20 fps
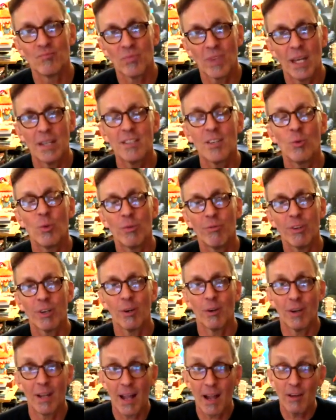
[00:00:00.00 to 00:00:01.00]
until we
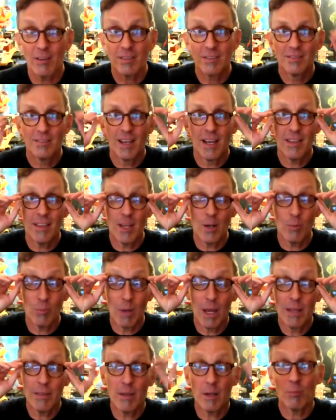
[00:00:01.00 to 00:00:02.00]
figure it out. And then
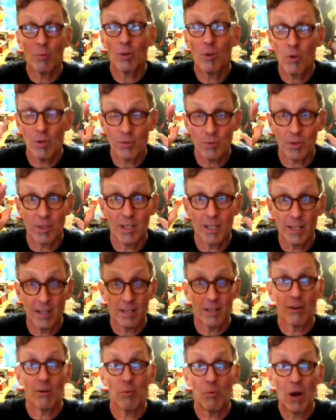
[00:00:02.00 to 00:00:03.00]
of course we're going to get
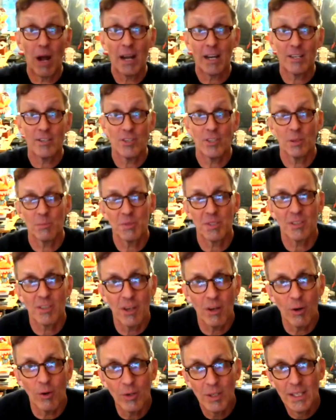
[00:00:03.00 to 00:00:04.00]
on our rocket ships and
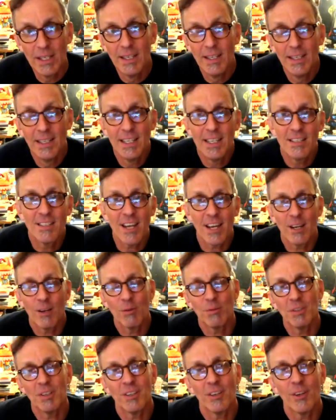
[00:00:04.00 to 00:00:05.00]
go take
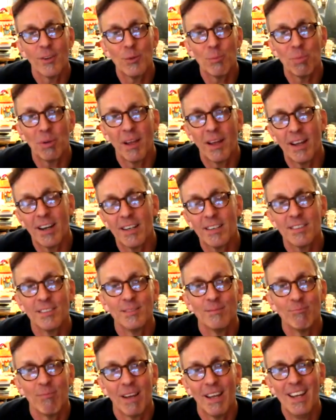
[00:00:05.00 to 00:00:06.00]
over another planet,
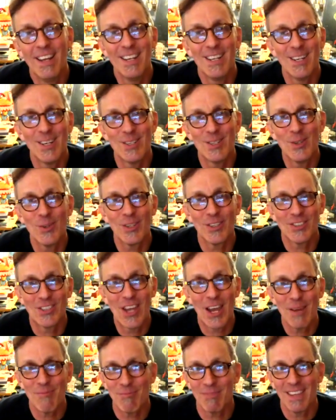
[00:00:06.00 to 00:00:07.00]
do the
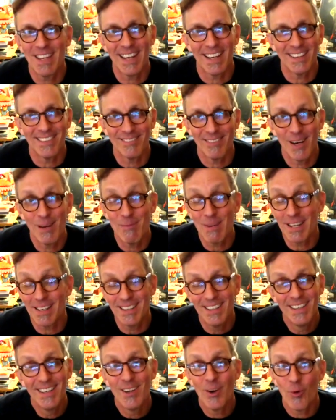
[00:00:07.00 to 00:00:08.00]
same thing. I mean,
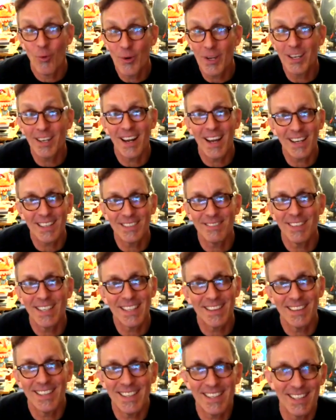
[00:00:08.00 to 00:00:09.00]
we could
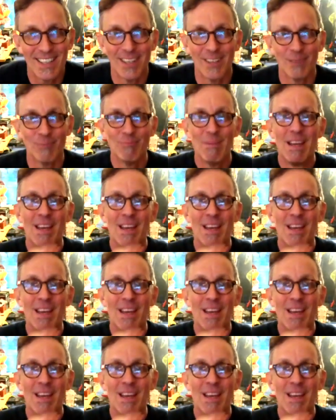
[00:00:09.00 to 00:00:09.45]
activate the